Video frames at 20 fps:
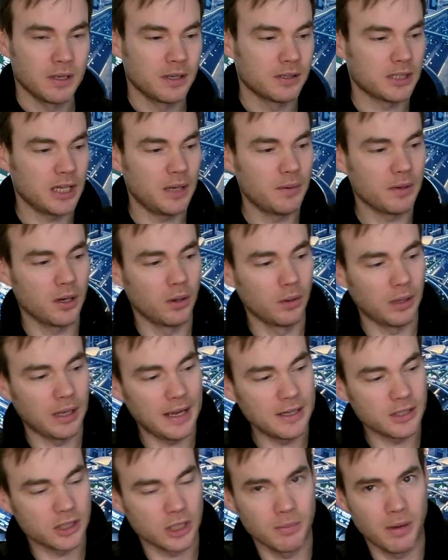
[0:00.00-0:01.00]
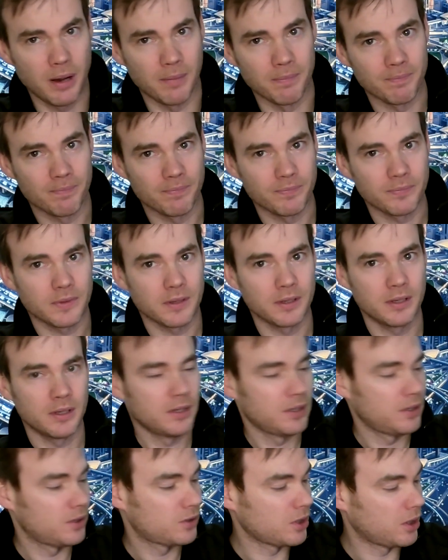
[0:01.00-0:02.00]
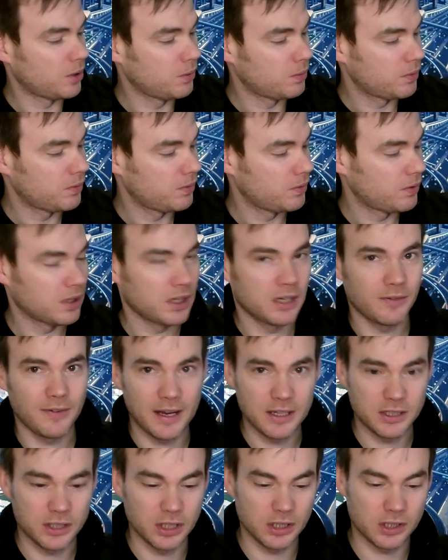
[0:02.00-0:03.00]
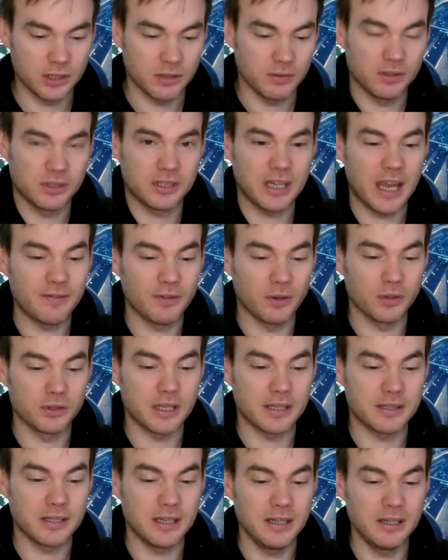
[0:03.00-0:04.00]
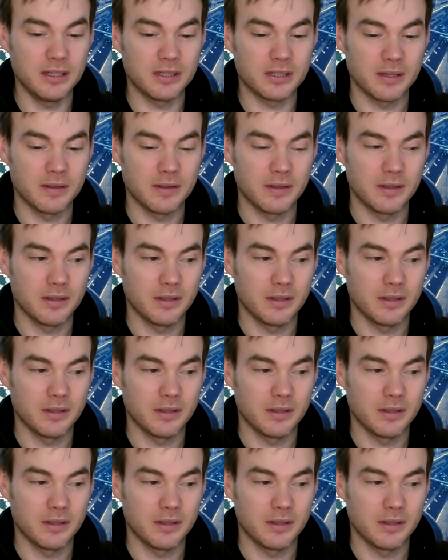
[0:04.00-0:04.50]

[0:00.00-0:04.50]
So there we go, lights come on. So the device has saved those settings,